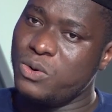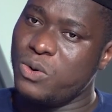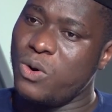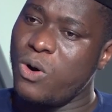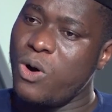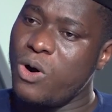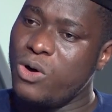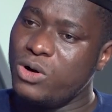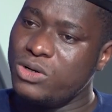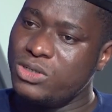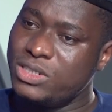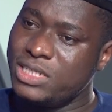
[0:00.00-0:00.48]

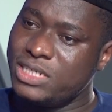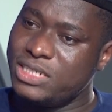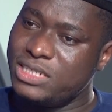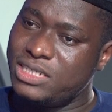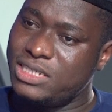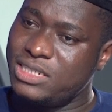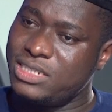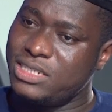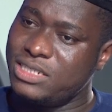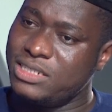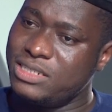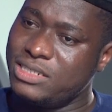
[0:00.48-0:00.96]
all
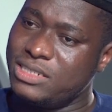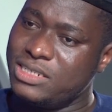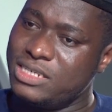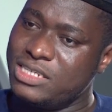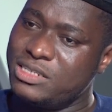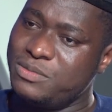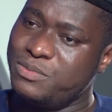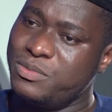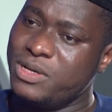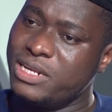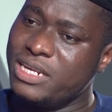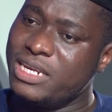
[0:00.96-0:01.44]
these
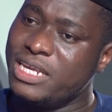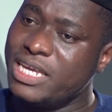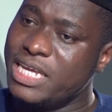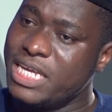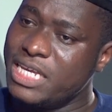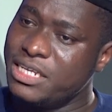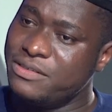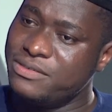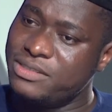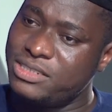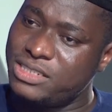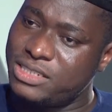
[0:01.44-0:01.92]

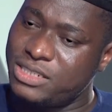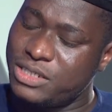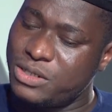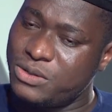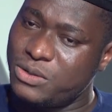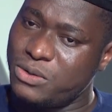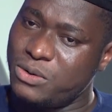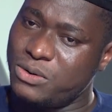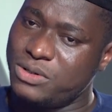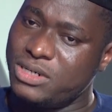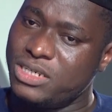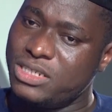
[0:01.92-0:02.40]
disbeliefs,
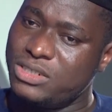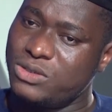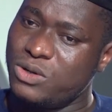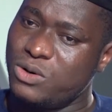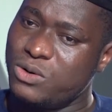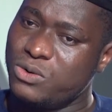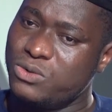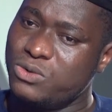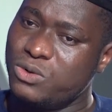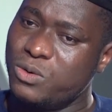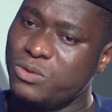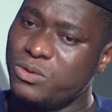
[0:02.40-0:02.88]
these
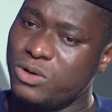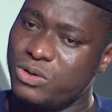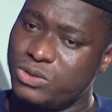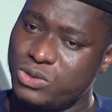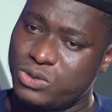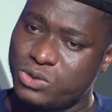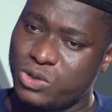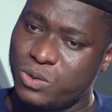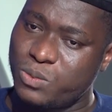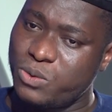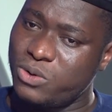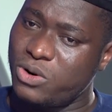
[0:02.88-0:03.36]

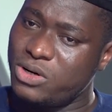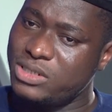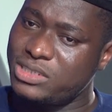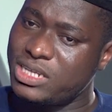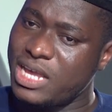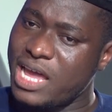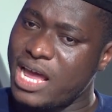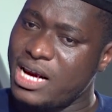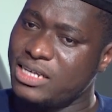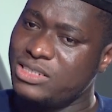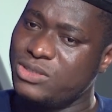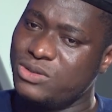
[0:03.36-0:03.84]
unscrupulous
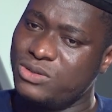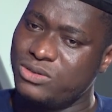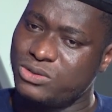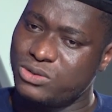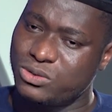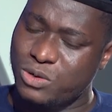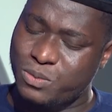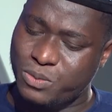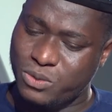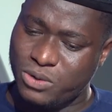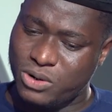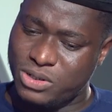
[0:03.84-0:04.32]
acts,
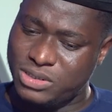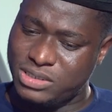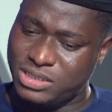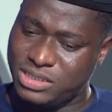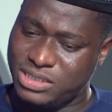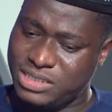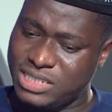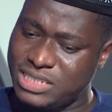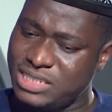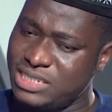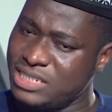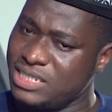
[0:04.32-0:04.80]
unscrupulous
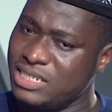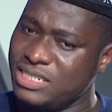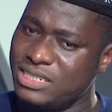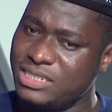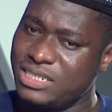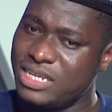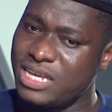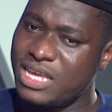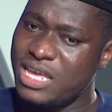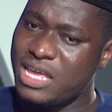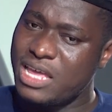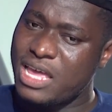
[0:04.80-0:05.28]

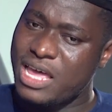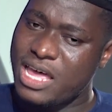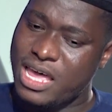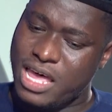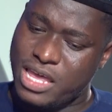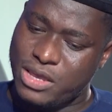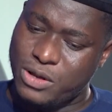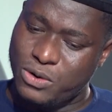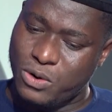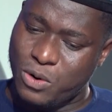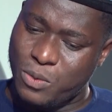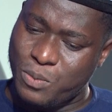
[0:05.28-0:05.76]
teachings,
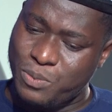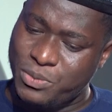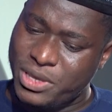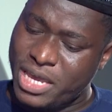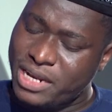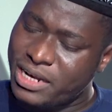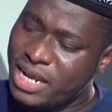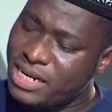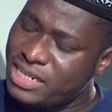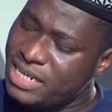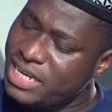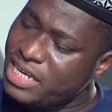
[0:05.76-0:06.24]

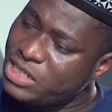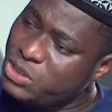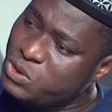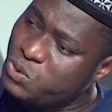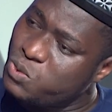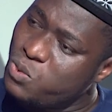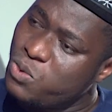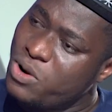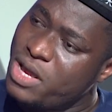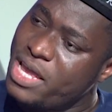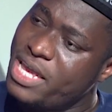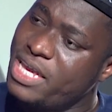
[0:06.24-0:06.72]
meandered its
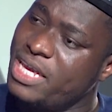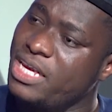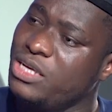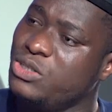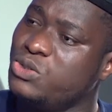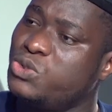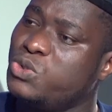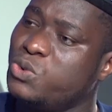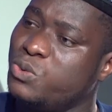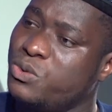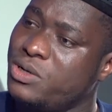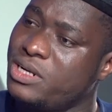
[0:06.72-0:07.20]
way
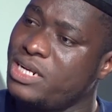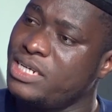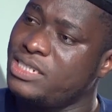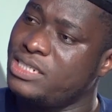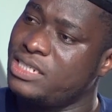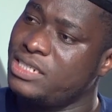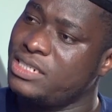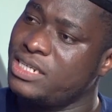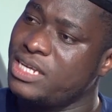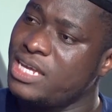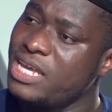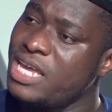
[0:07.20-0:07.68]
into
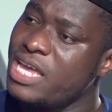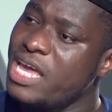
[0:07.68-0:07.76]
religion.